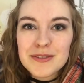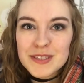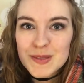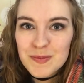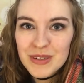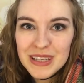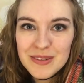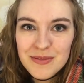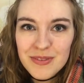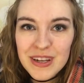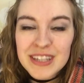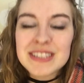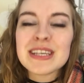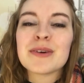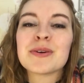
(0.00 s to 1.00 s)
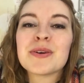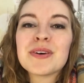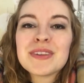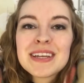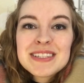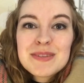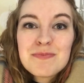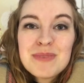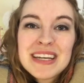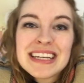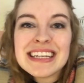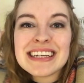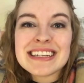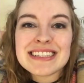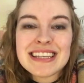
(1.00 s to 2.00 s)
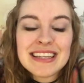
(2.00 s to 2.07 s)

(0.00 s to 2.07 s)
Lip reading: spring in France, I would go on lots of picnics,